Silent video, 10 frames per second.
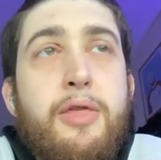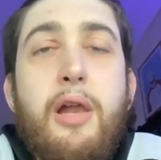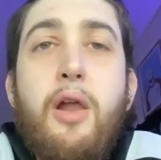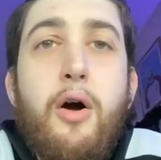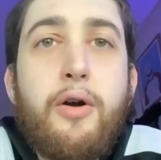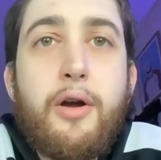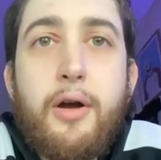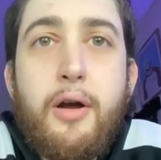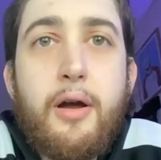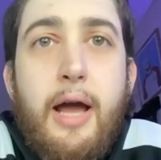the
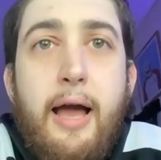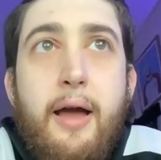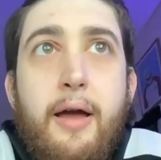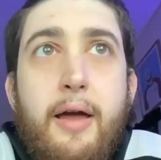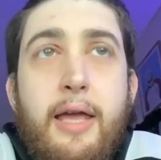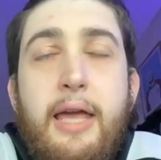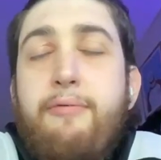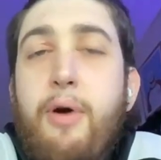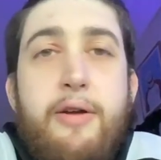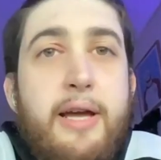longer,
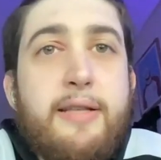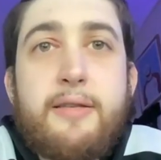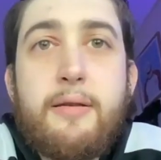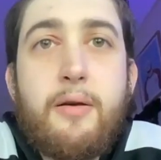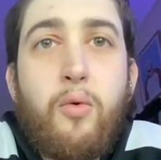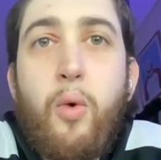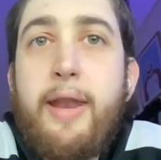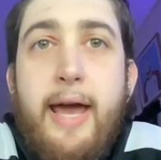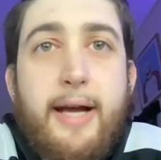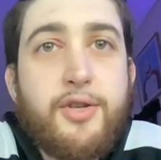whether it's
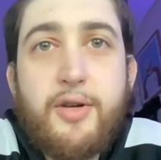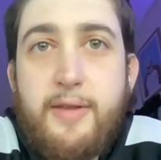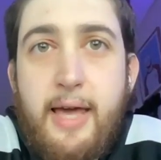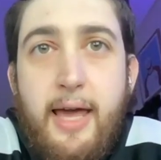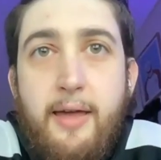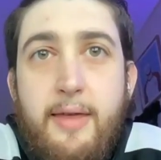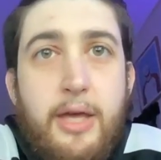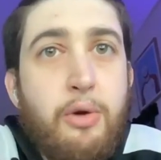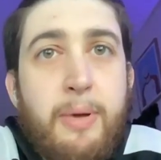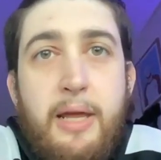one extra day
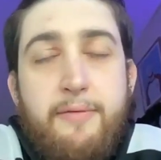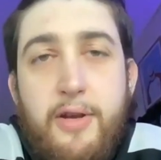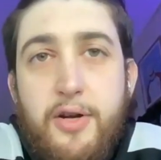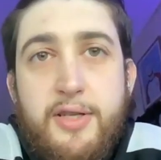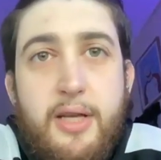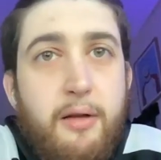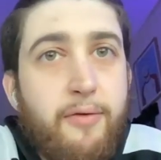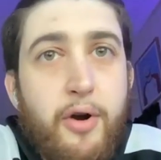that you believe in yourself,